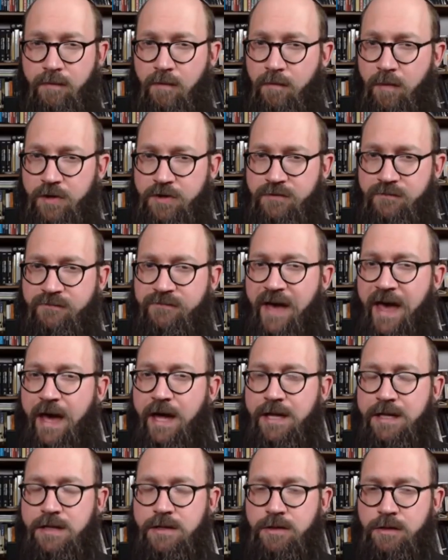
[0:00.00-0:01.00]
of a much
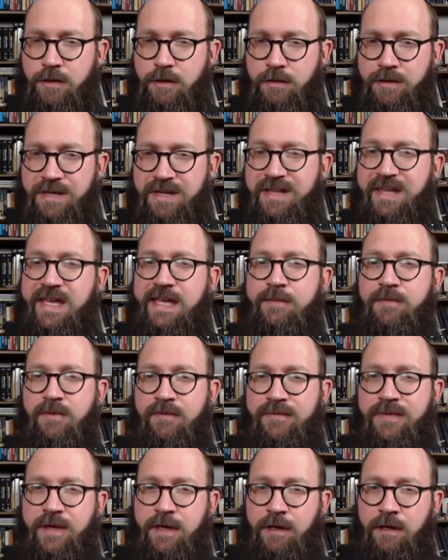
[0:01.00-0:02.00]
vaster scheme
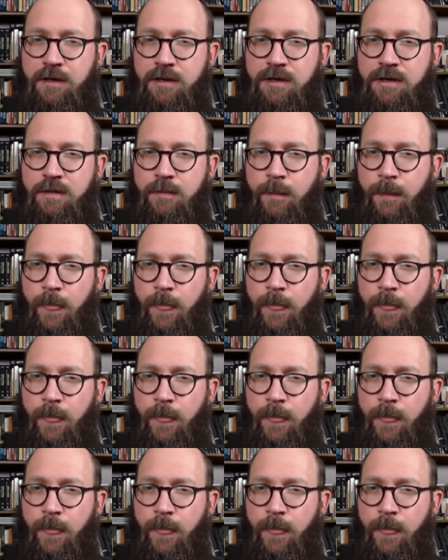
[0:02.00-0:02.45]
of things.